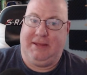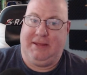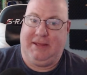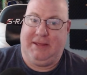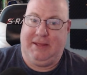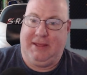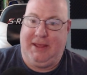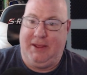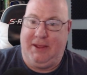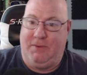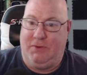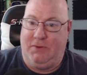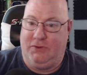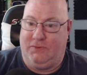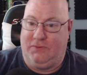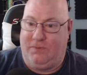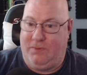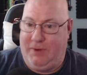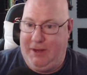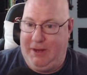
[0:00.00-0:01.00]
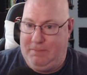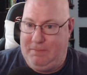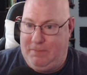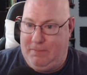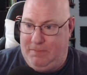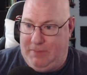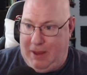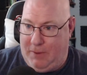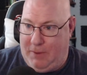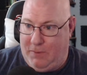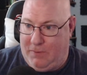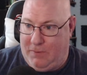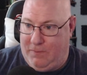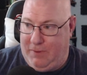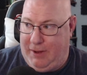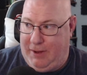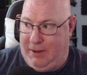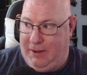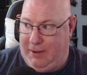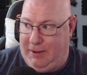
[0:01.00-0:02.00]
they were
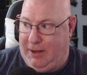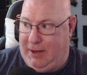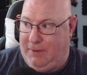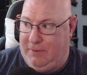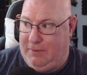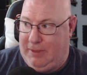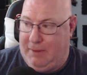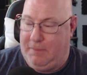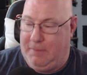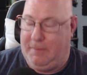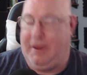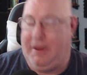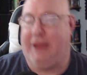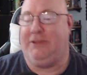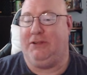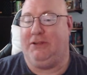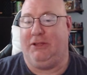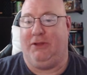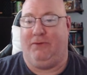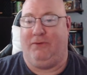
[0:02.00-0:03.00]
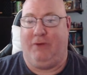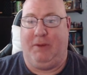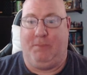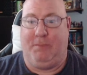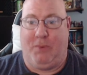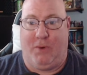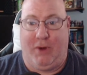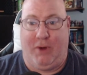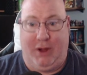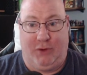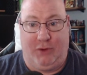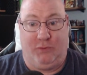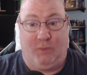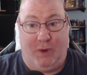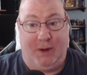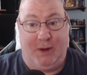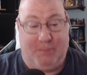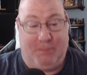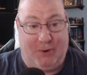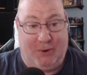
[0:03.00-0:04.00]
basically reborn as
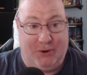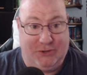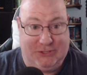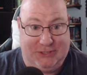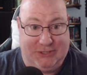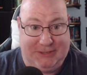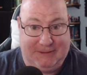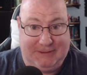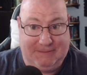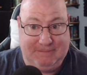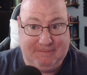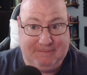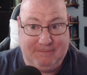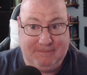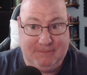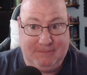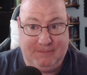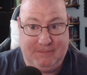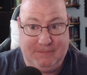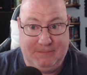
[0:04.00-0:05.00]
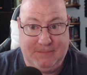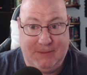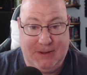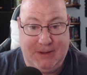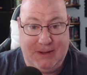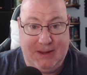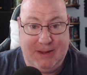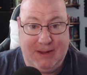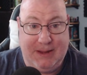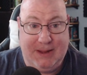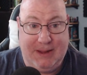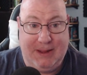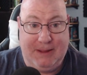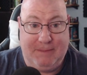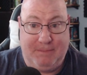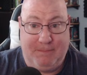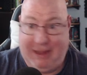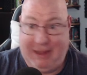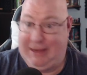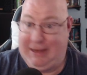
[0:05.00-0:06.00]
one person
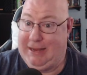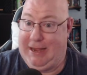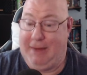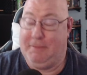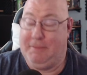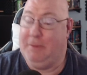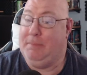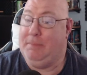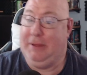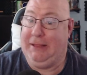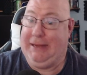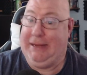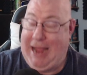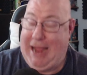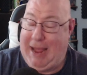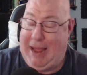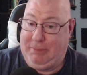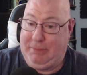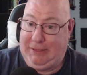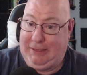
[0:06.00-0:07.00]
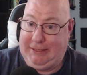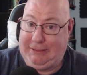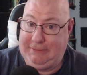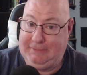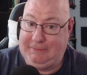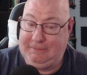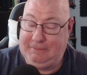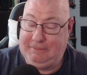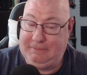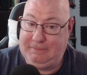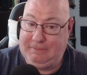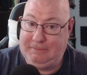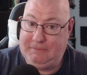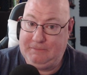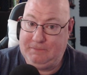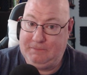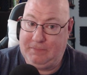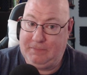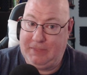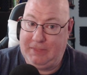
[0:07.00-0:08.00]
by the name of Billy Kaplan.
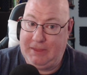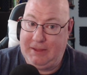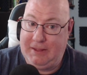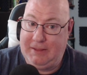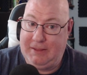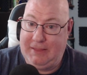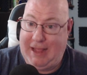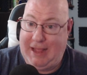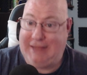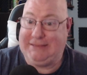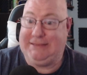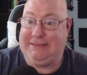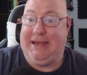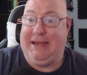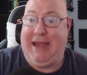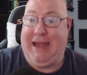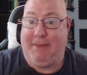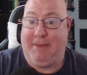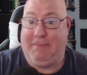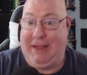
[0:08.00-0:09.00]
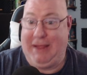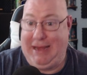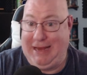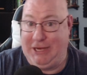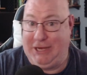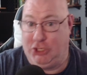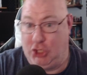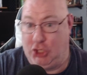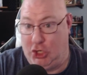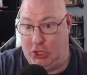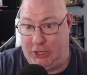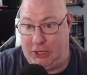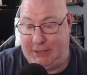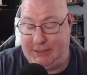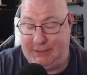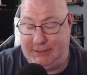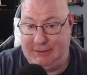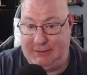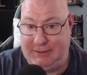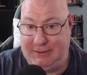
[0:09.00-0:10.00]
That's the name that he
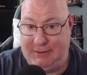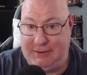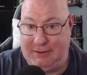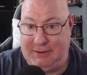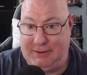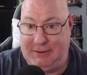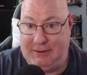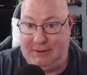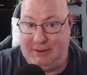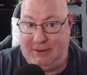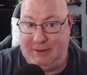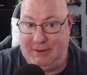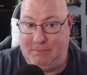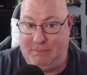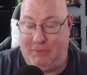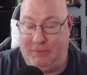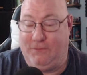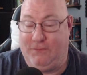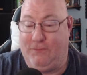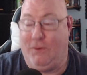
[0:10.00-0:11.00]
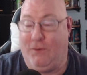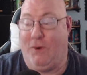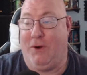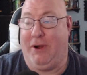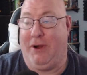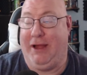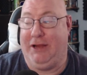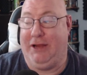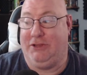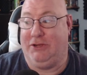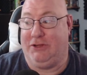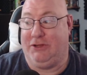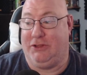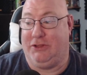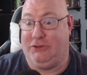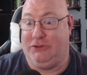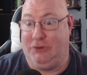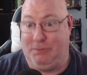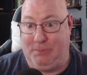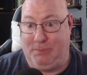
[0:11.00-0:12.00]
took before he took the
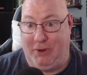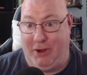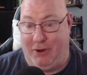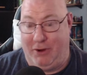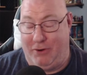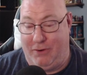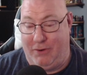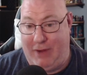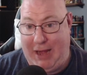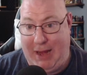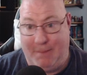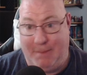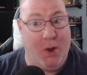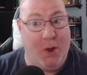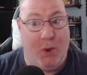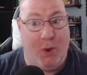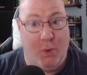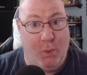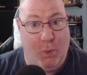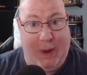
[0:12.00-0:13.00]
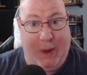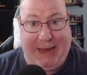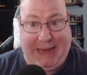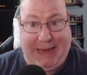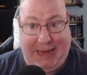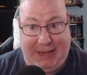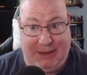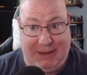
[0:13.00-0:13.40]
superhero name Wiccan.